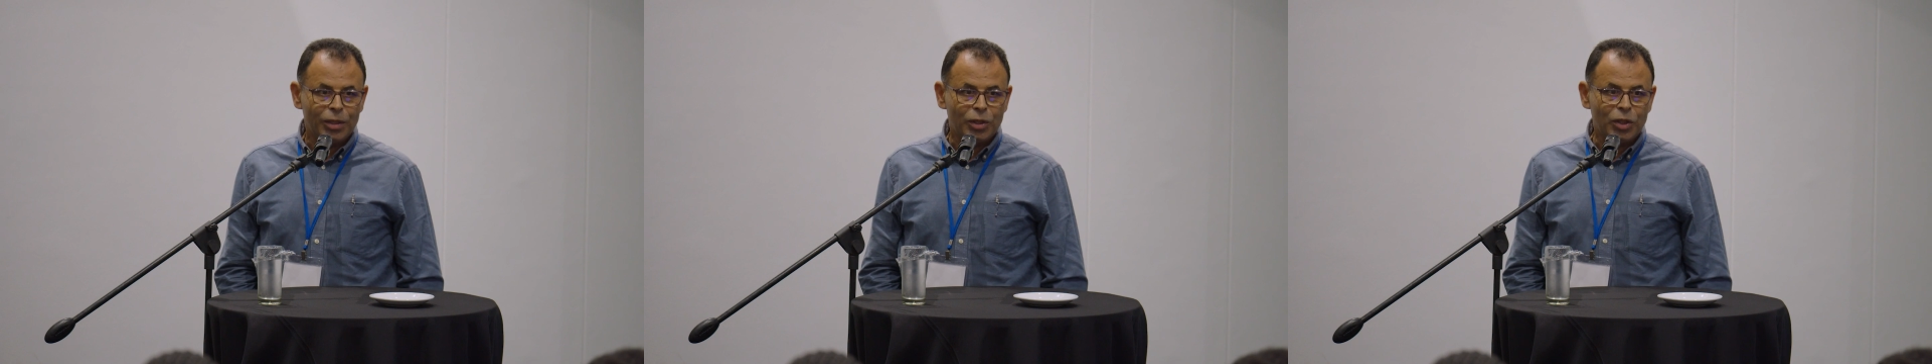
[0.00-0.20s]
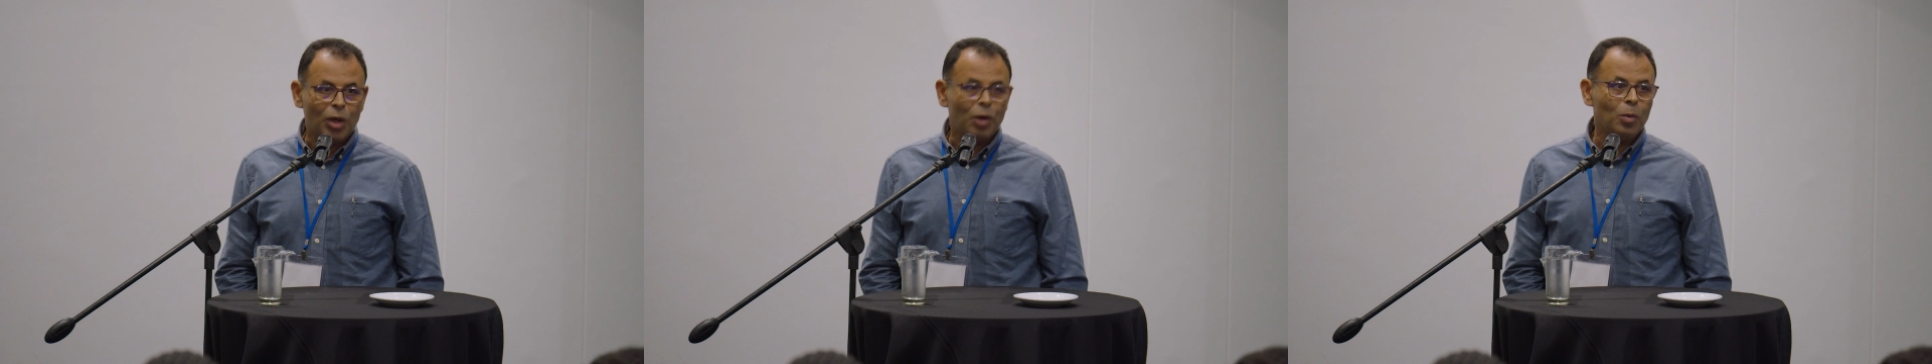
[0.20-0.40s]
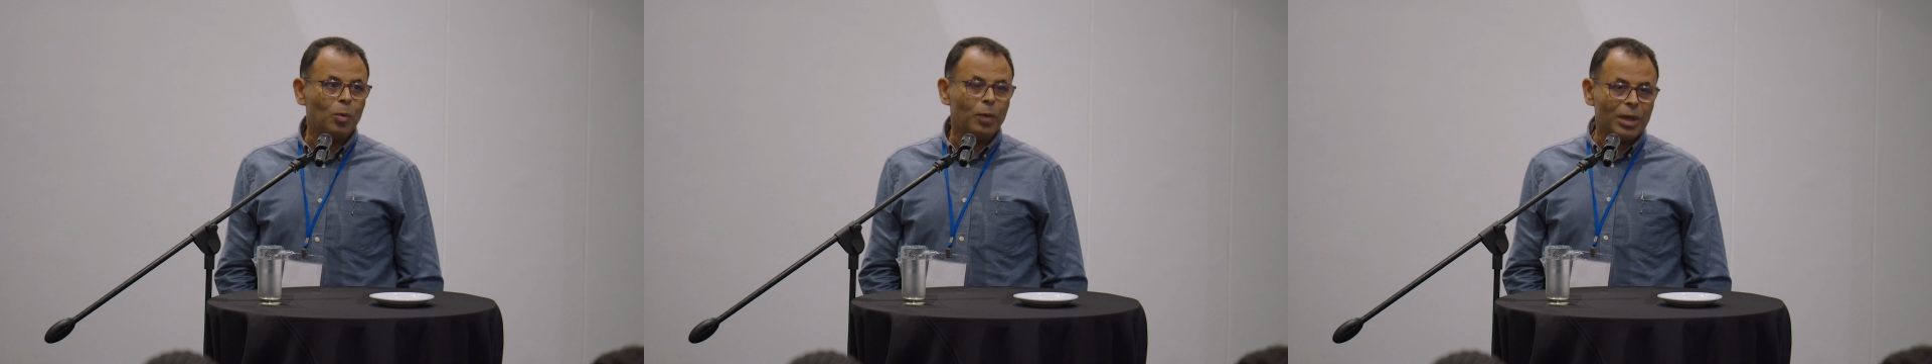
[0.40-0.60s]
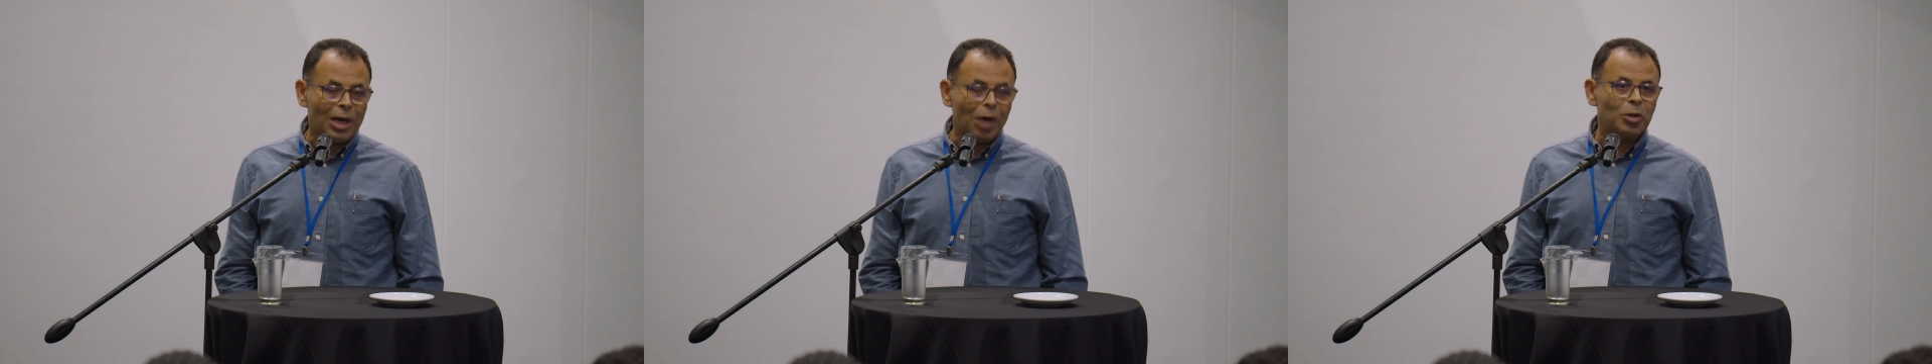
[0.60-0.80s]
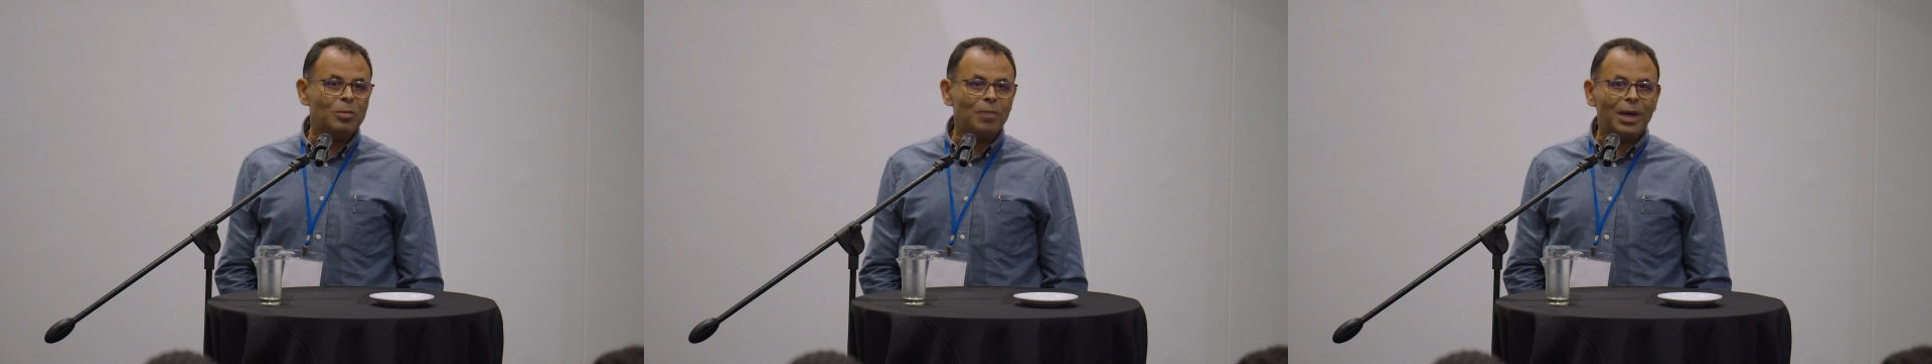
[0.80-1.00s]
So
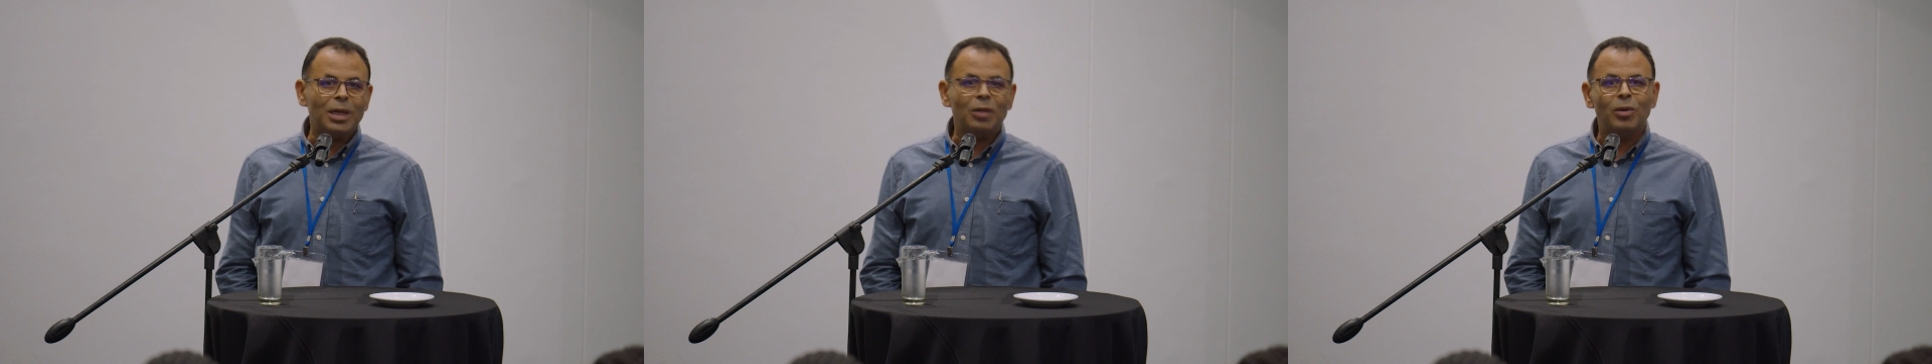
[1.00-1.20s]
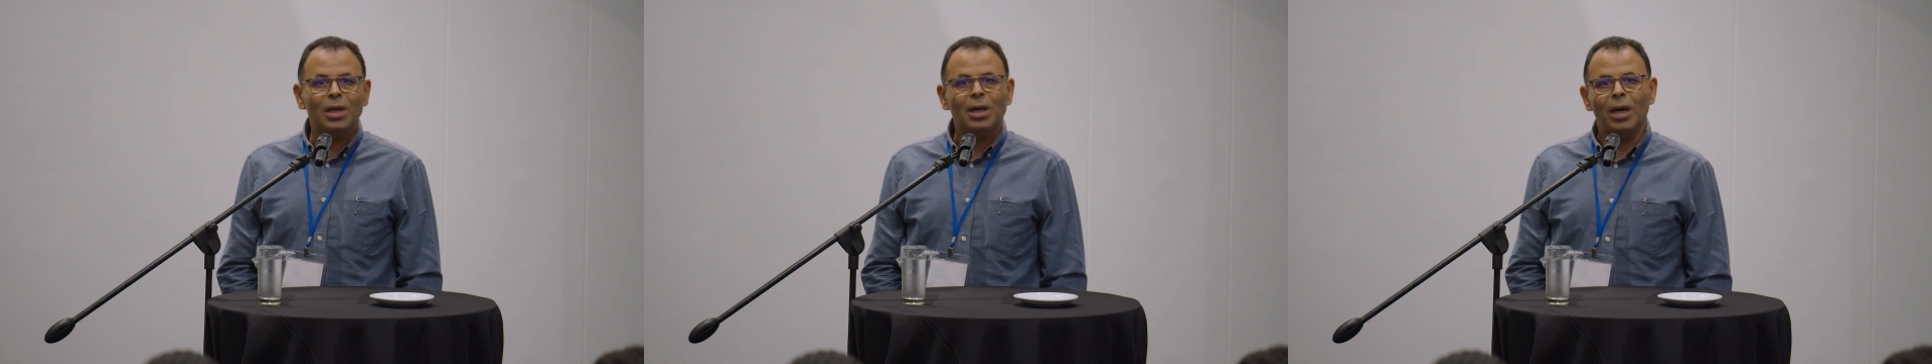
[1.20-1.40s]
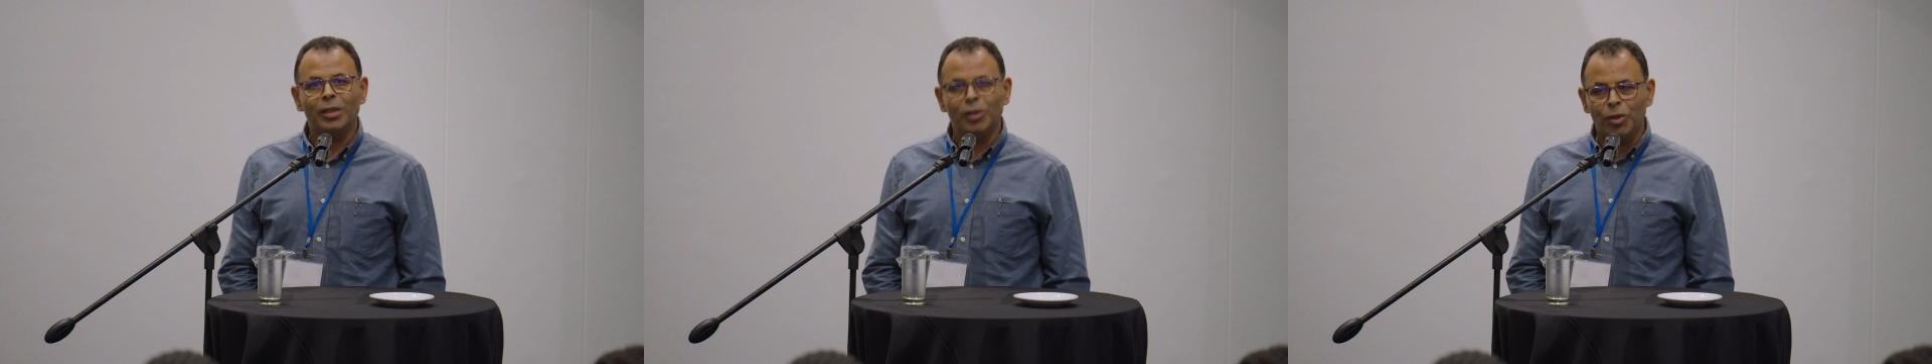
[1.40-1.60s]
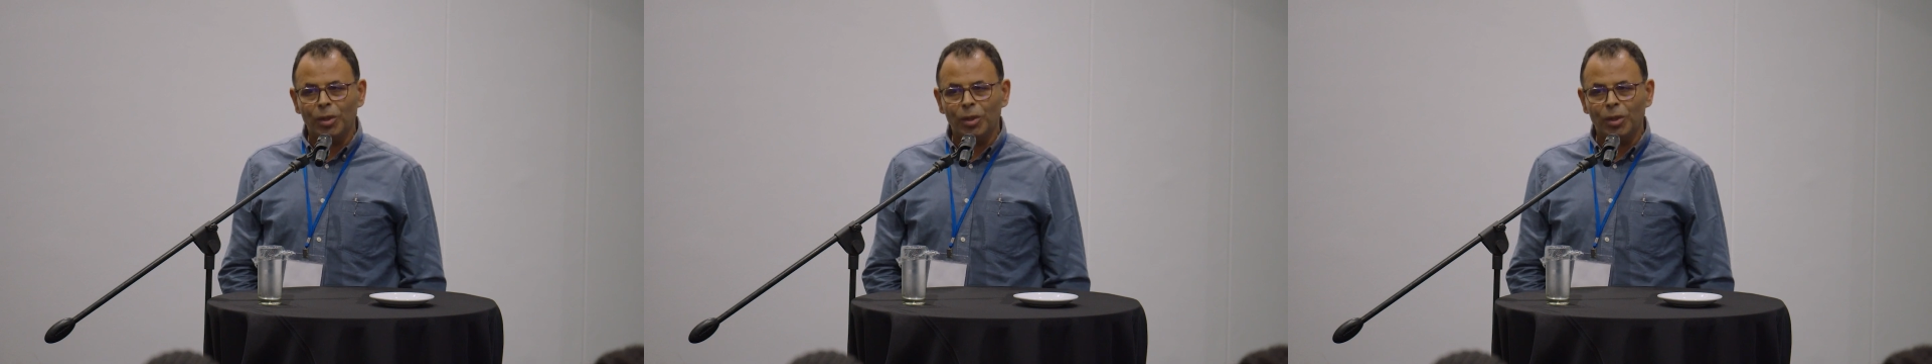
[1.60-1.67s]
without money, we can't